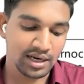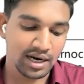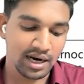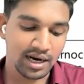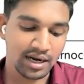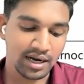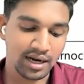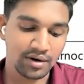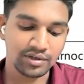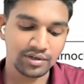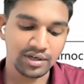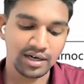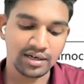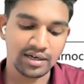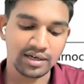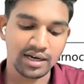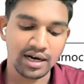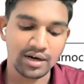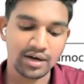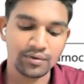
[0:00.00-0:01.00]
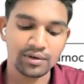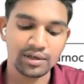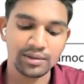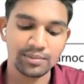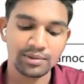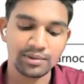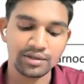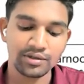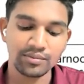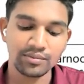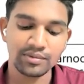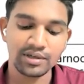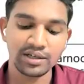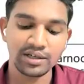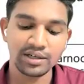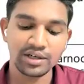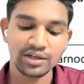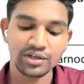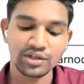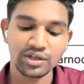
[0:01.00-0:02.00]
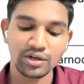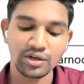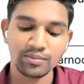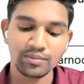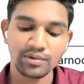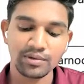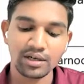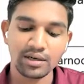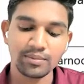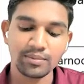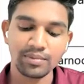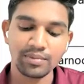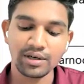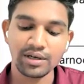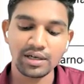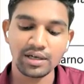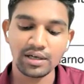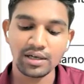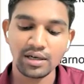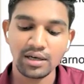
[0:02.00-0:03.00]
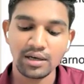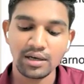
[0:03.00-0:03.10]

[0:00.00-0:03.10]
An outsider can only presume the intention of the company,